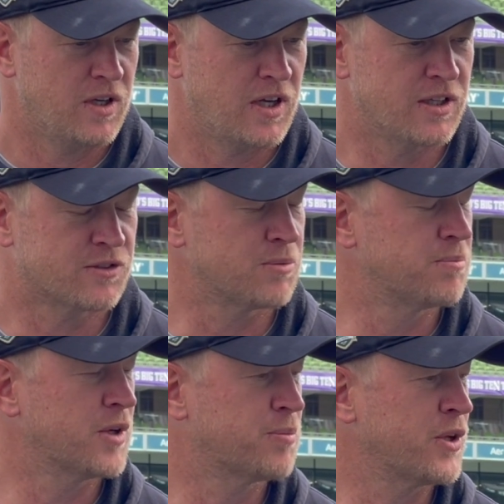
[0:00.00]
Had some
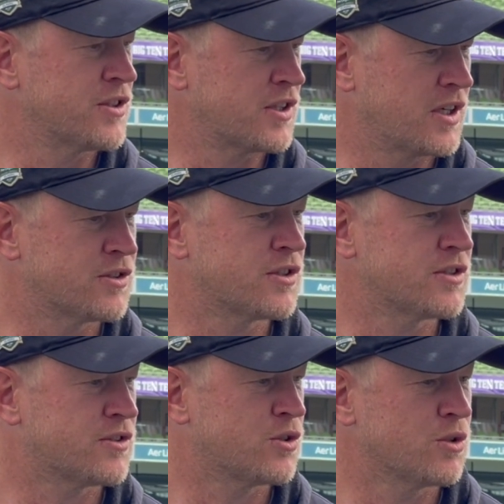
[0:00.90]
big plays against
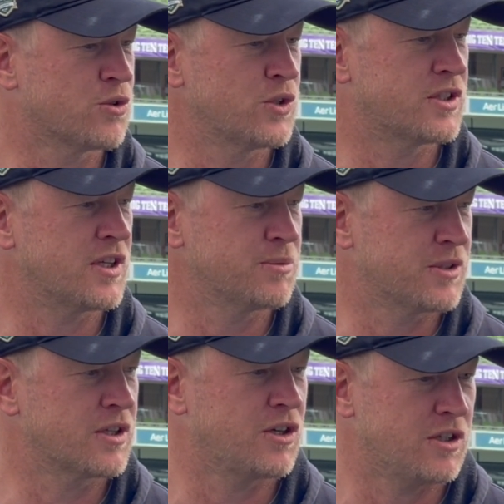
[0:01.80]
us two or three times
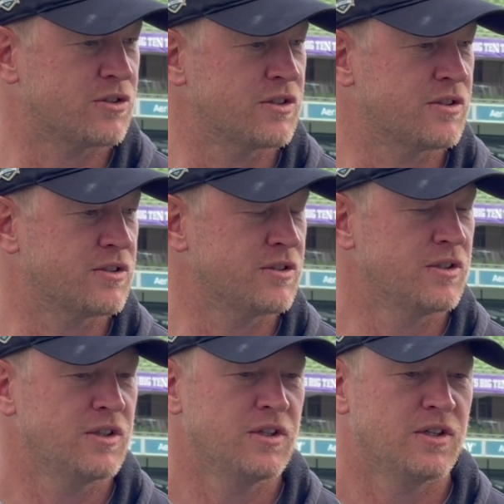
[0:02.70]
that cost us.
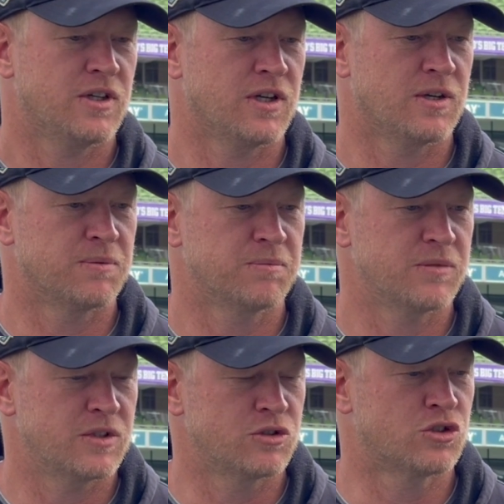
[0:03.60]

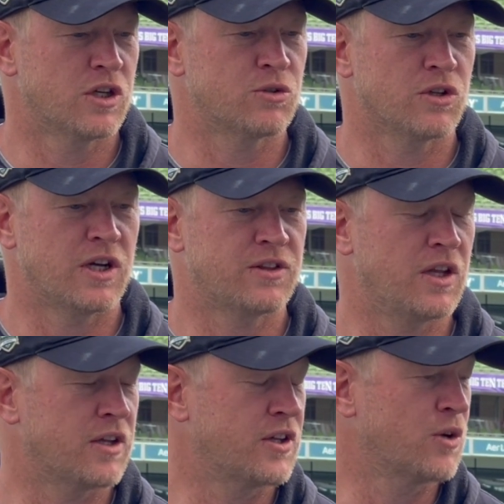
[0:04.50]
In general,
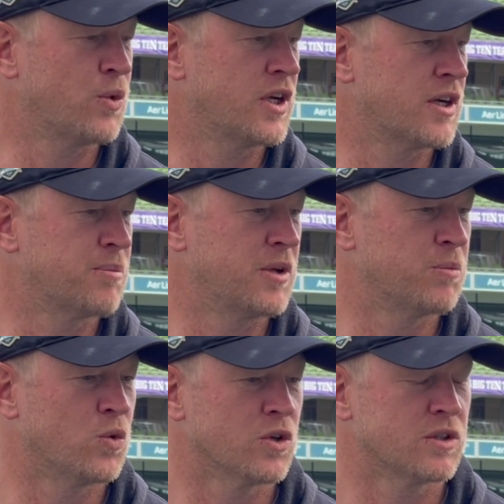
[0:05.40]
I think we got to be
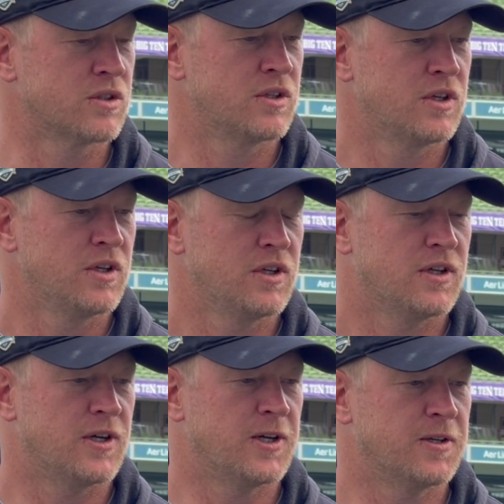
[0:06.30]
more
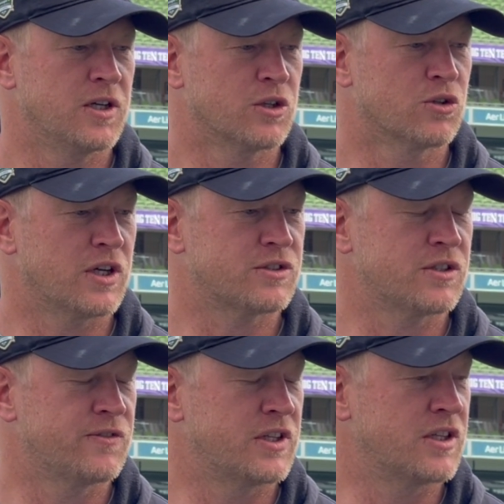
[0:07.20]

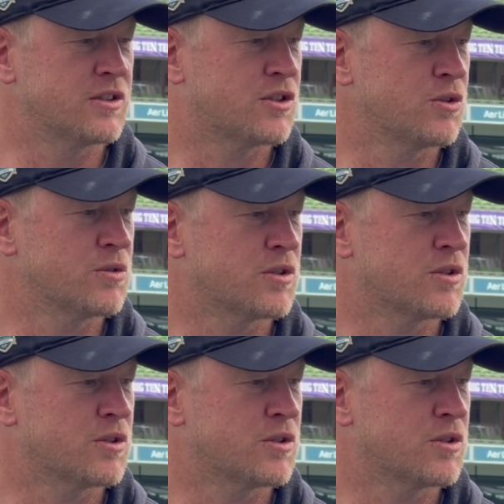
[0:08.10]
aggressive and in tune